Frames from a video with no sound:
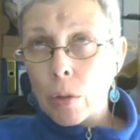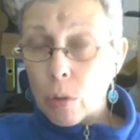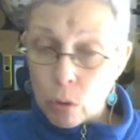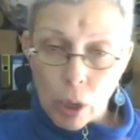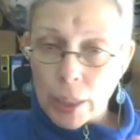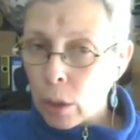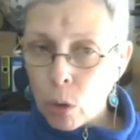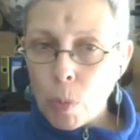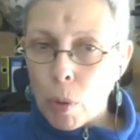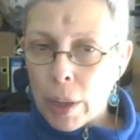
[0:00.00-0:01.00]
at a
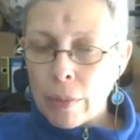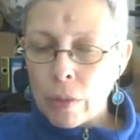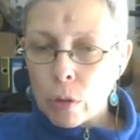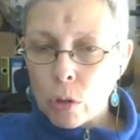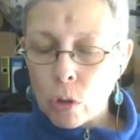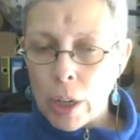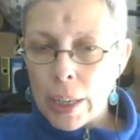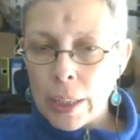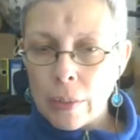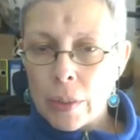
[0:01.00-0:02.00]
global level
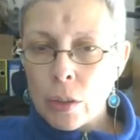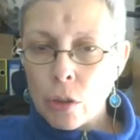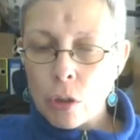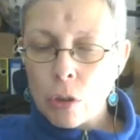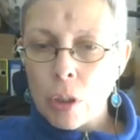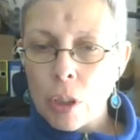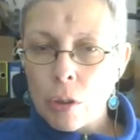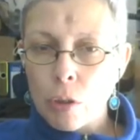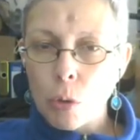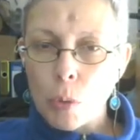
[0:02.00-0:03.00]
drive the
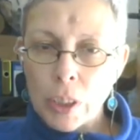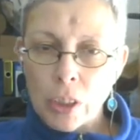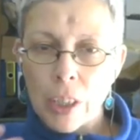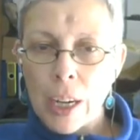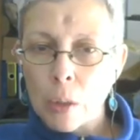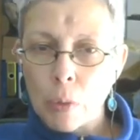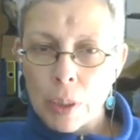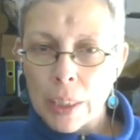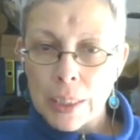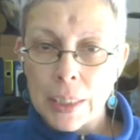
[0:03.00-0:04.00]
students to interact
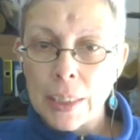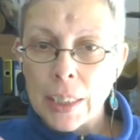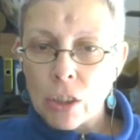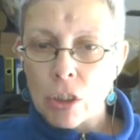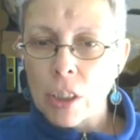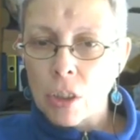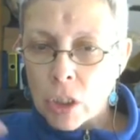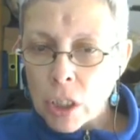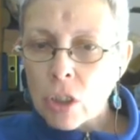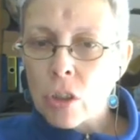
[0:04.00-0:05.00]
with us the teacher the
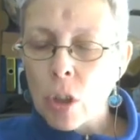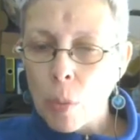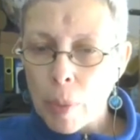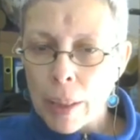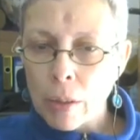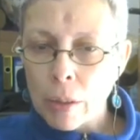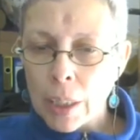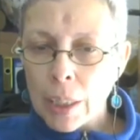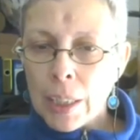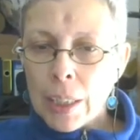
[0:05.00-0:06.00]
traditional method
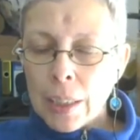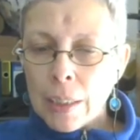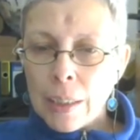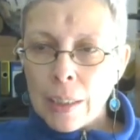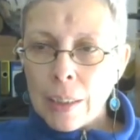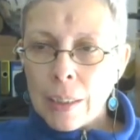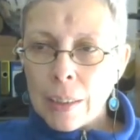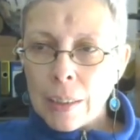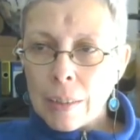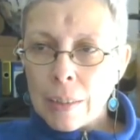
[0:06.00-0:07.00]
uh, uh,
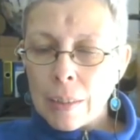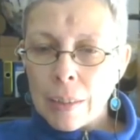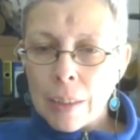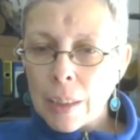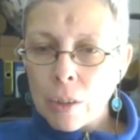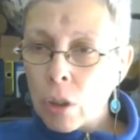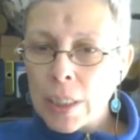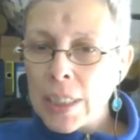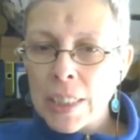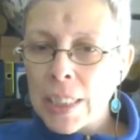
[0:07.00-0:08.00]
does not
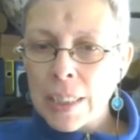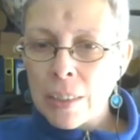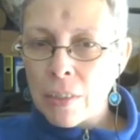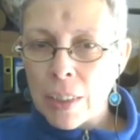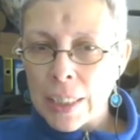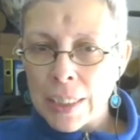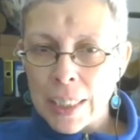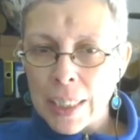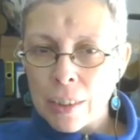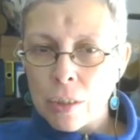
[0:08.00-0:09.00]
incentivize that
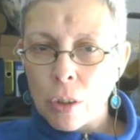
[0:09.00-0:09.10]
so